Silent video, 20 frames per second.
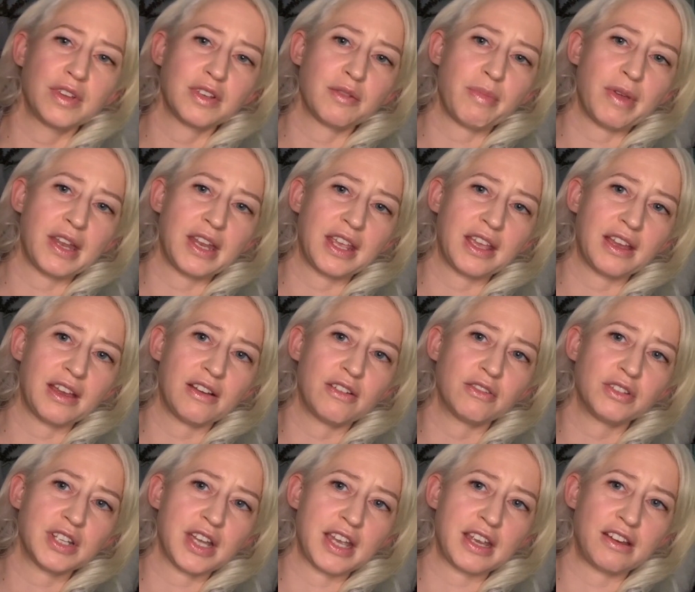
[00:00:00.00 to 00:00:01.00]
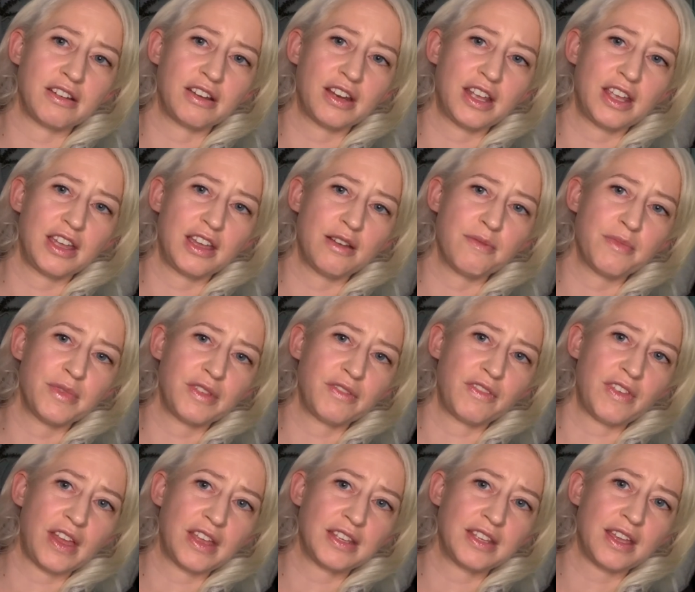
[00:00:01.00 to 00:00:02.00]
depending how tired I am
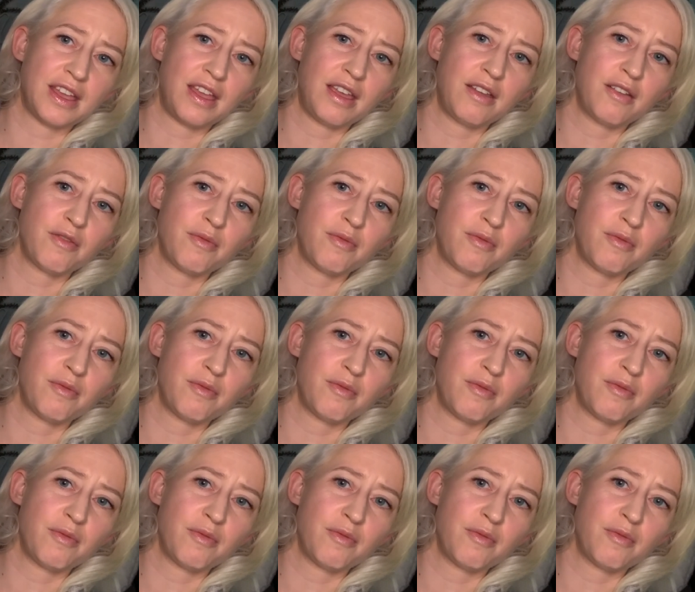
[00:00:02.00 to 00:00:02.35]
that day.